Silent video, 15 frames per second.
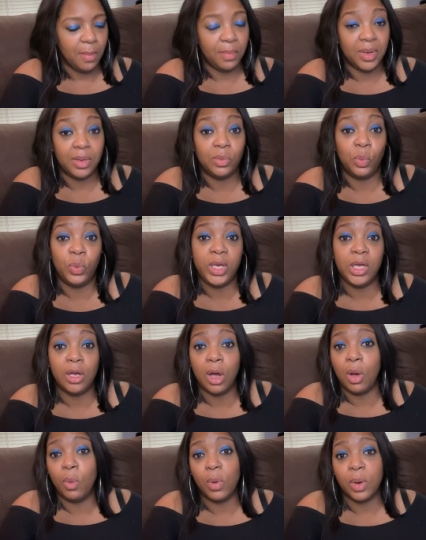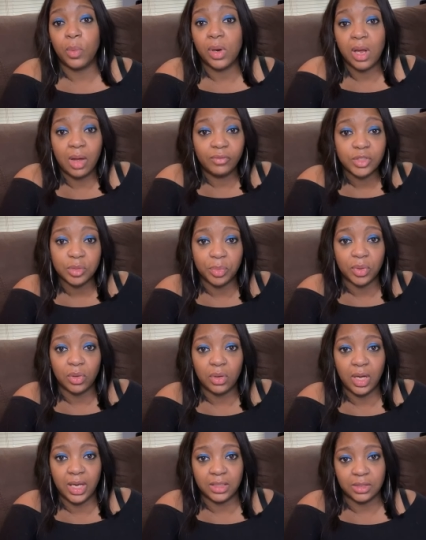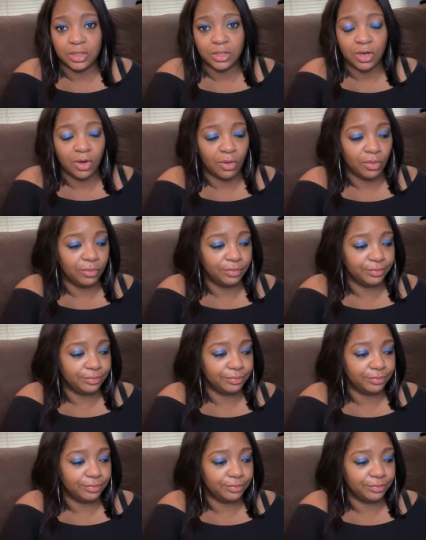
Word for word: But we go where we're comfortable, and so